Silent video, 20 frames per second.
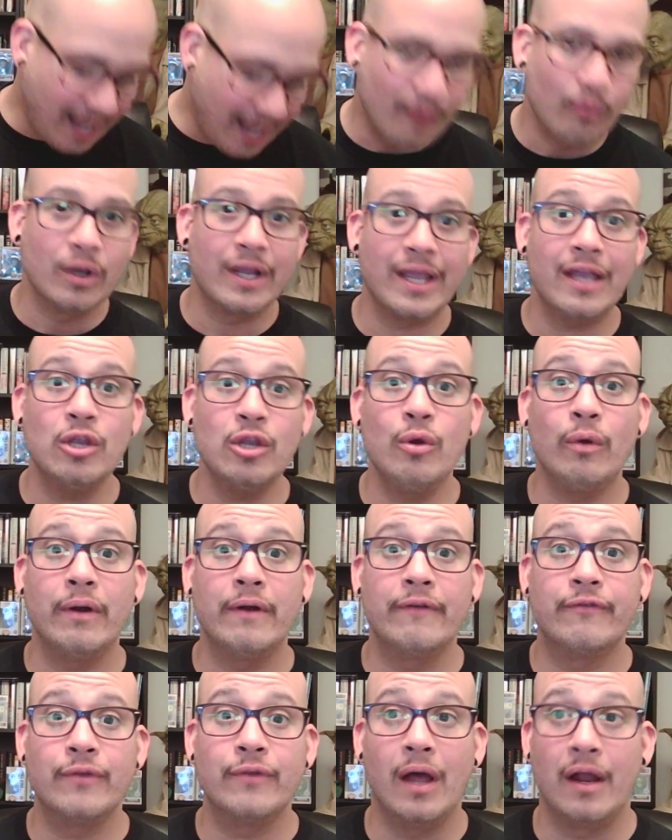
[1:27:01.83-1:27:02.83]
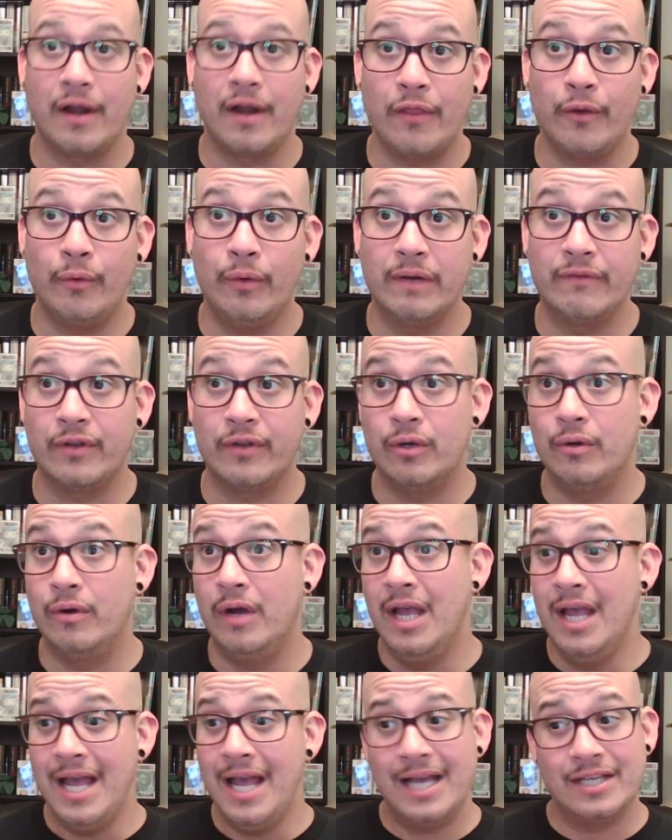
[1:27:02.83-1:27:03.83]
I will get you a rev- another review
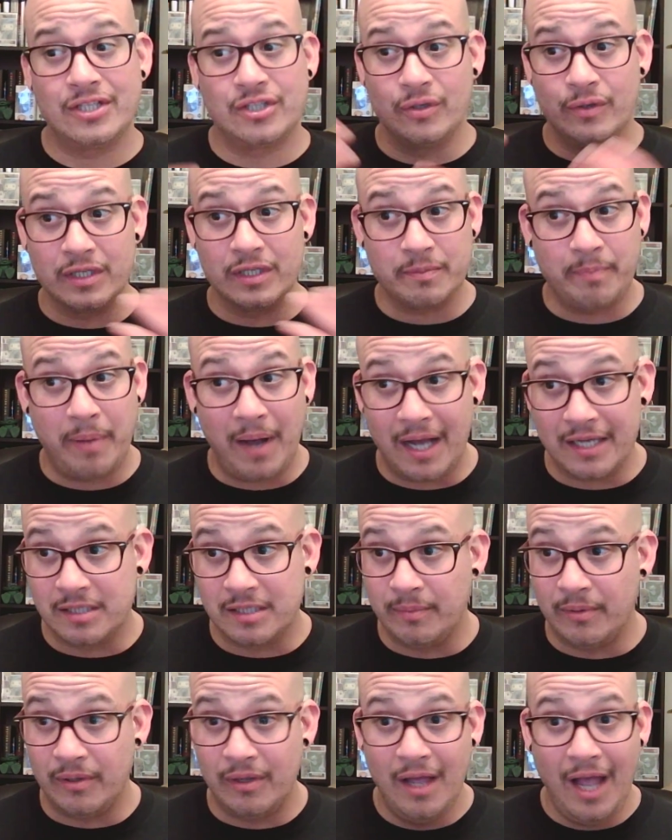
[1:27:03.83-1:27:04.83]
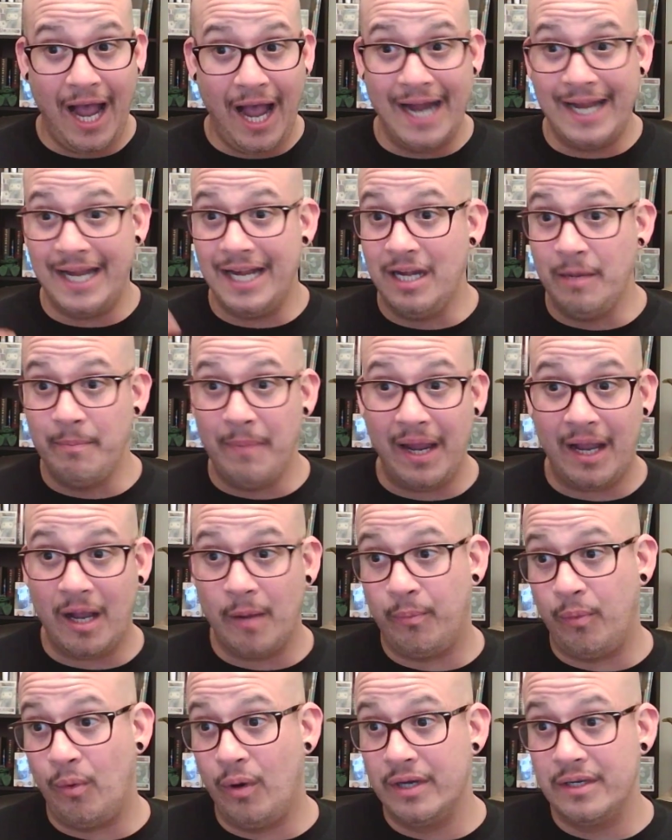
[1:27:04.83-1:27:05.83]
as soon as possible. I need to make
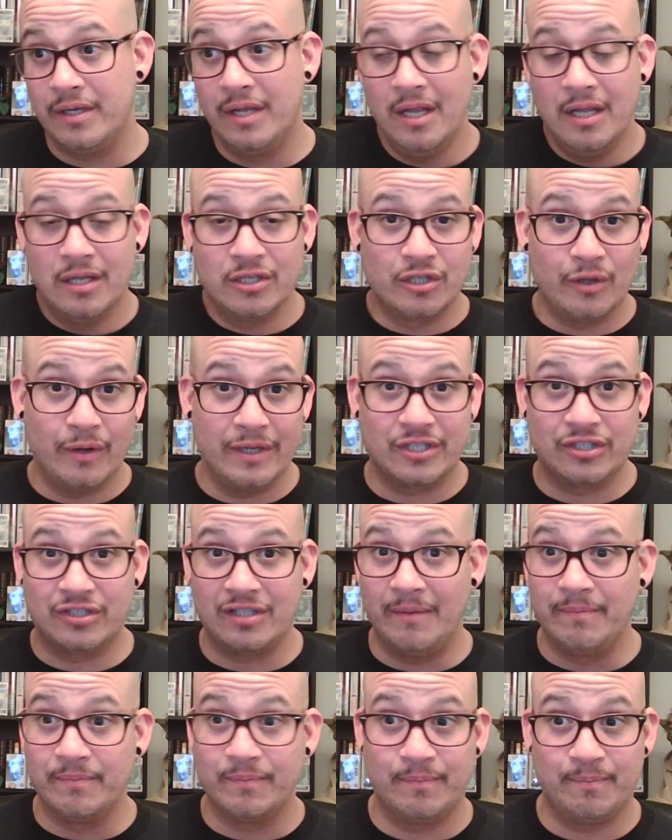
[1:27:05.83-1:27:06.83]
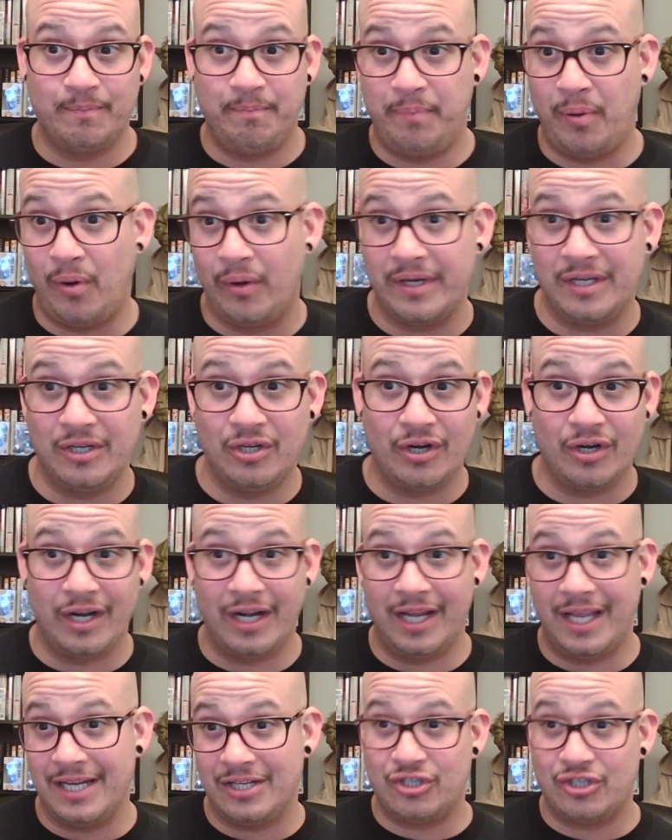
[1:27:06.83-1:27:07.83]
up one, so at some point you're going
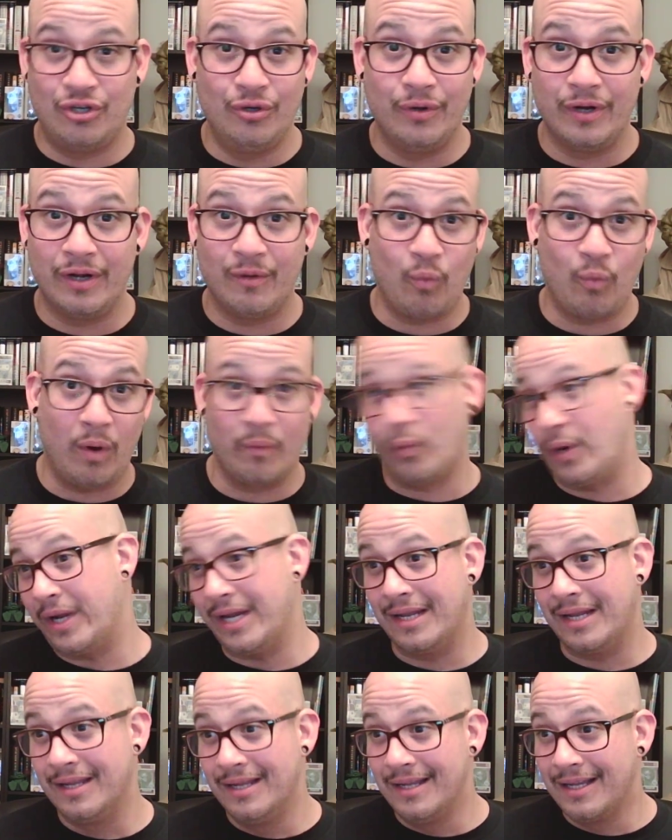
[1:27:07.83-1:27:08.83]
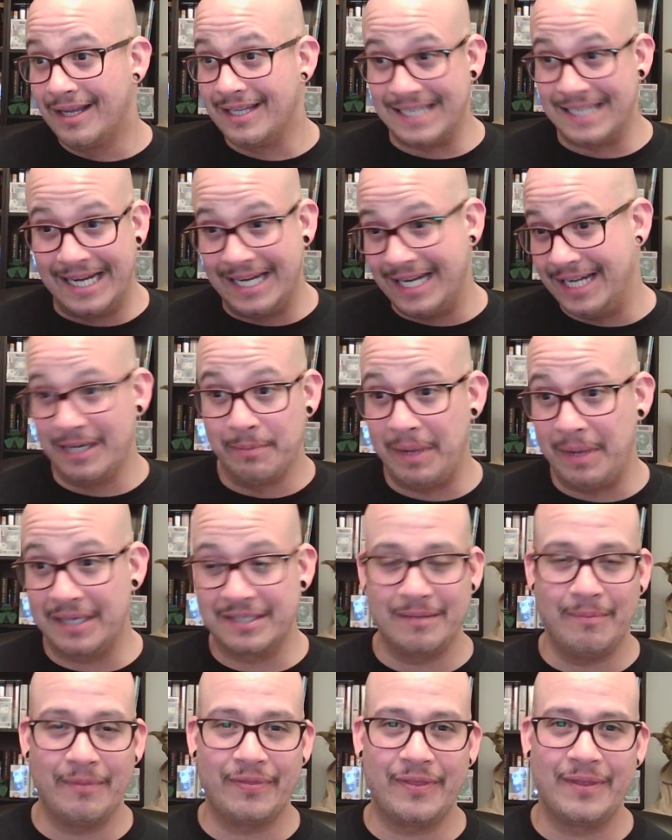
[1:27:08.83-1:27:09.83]
to get two in one week because I need to make
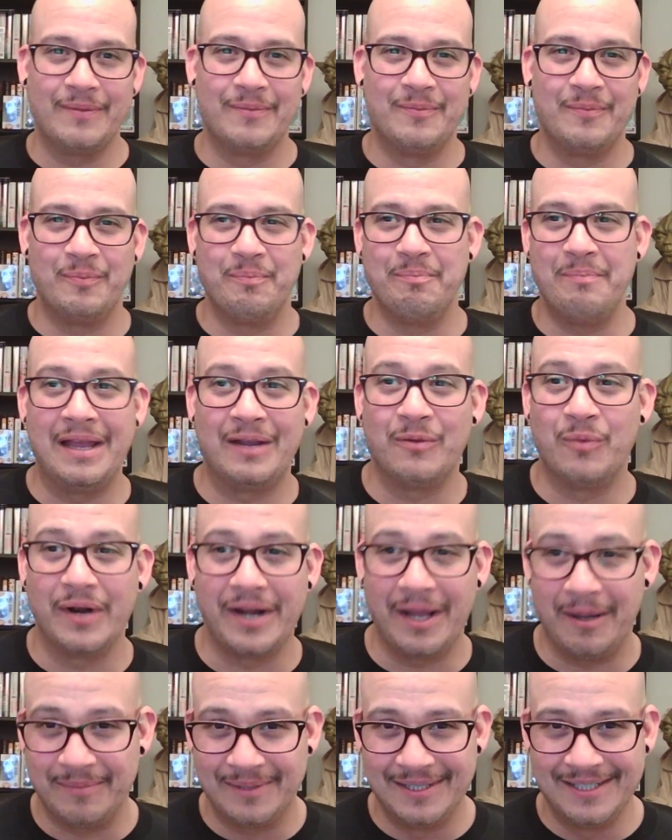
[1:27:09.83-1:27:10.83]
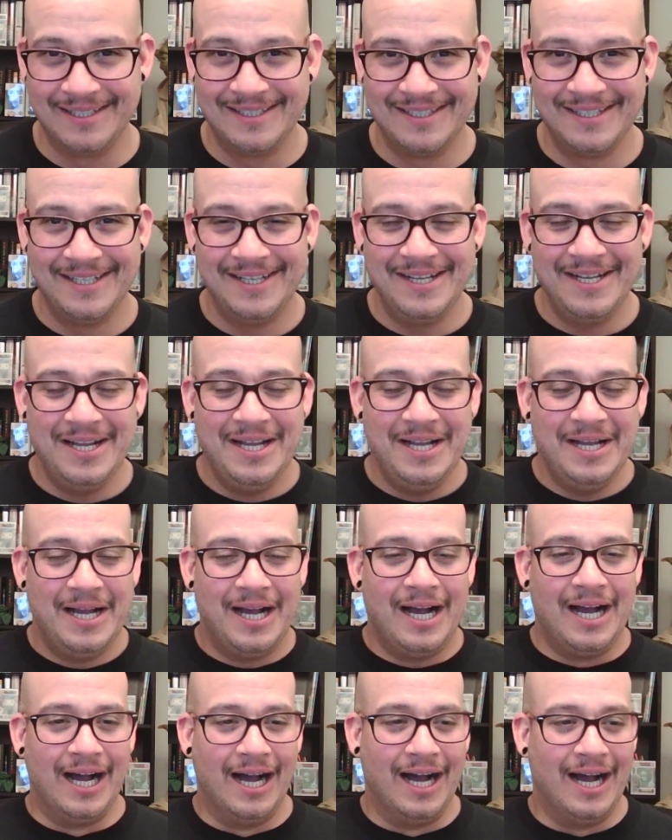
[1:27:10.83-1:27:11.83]
some make one up.
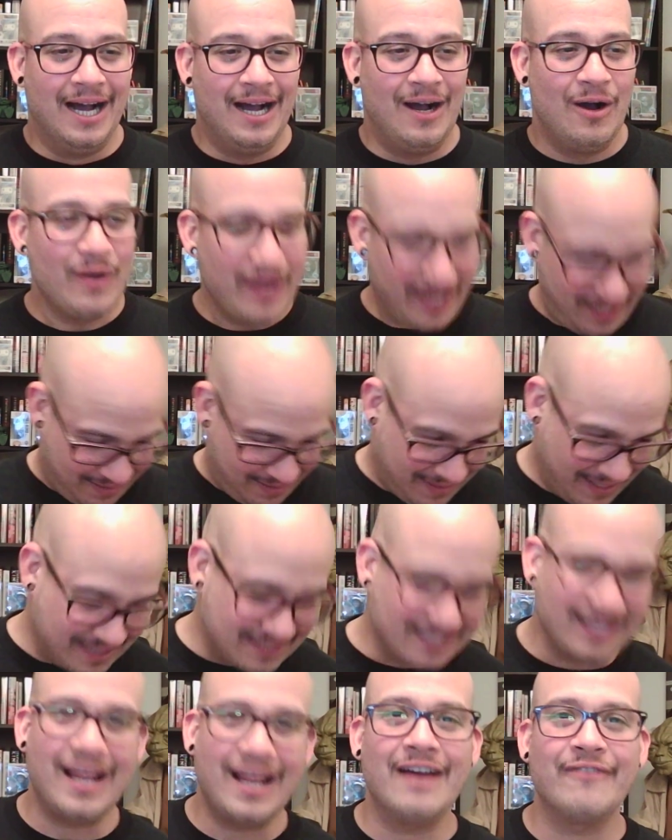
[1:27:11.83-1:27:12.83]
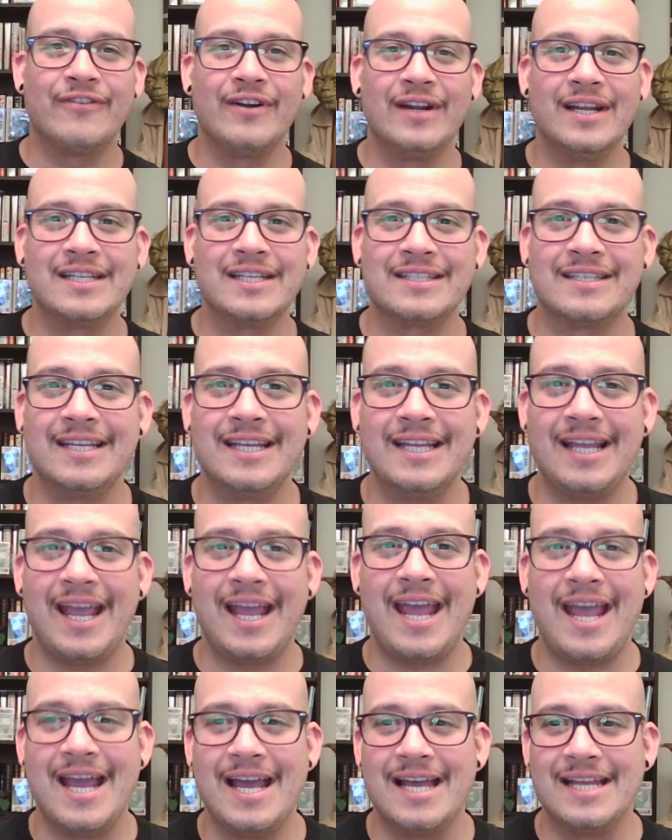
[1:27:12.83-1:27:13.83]
Uh, okay, thanks a lot for listening,
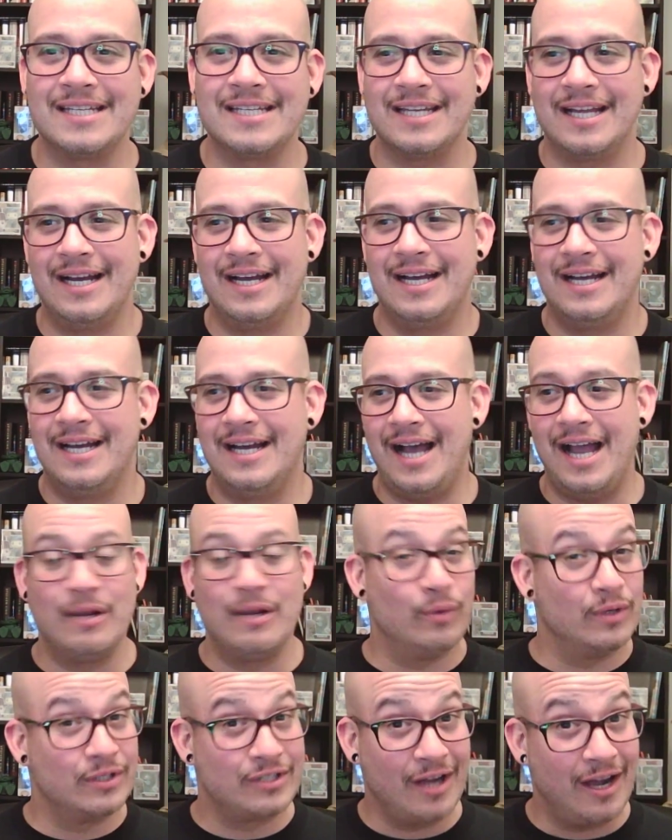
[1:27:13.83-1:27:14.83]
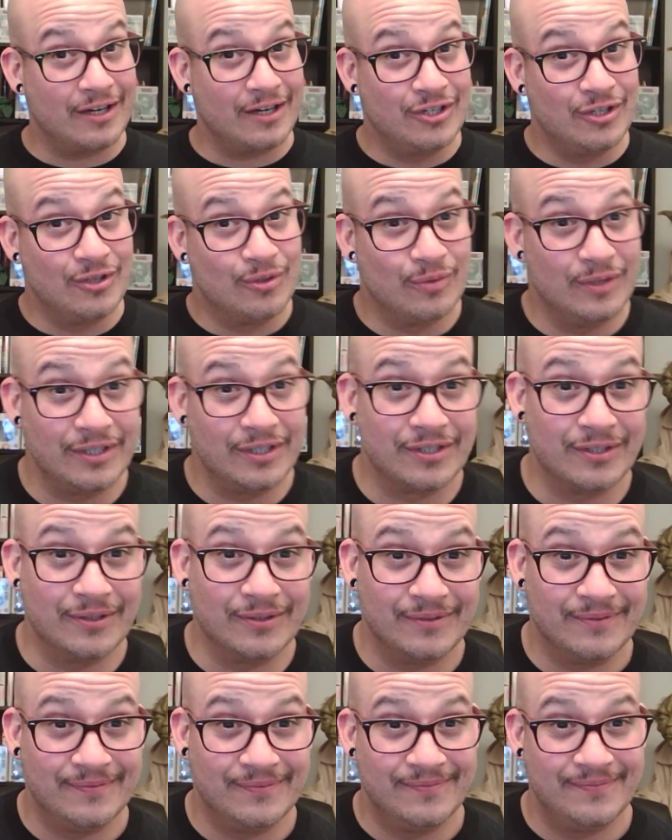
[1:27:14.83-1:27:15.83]
and uh, I will talk to you real soon.